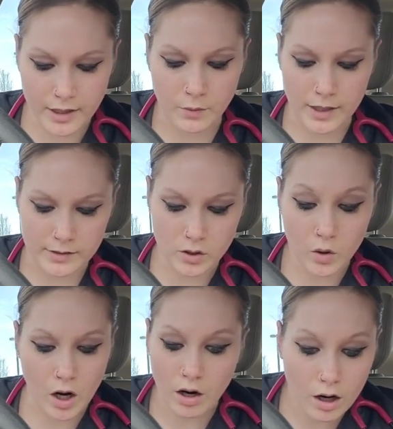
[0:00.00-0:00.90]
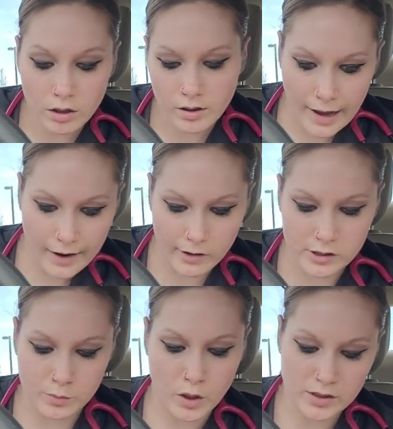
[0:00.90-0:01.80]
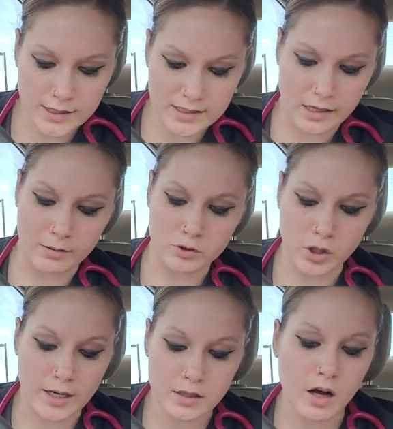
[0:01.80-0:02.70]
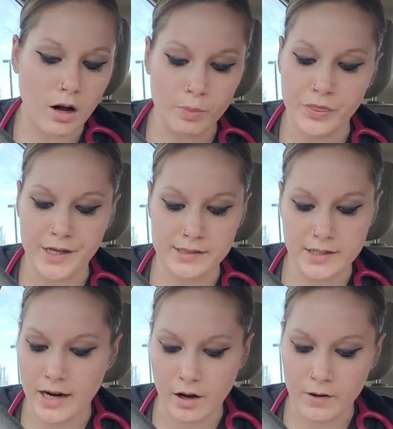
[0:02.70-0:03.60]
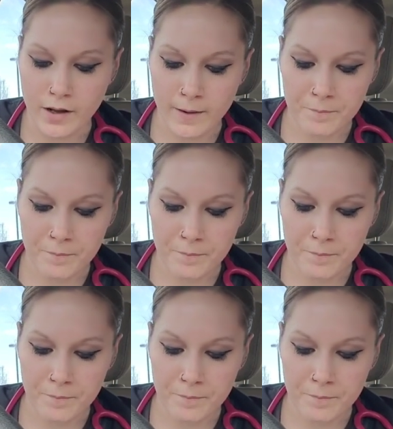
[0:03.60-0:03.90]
Anyway, so Carlisle spoke to Sam, trying to calm things down.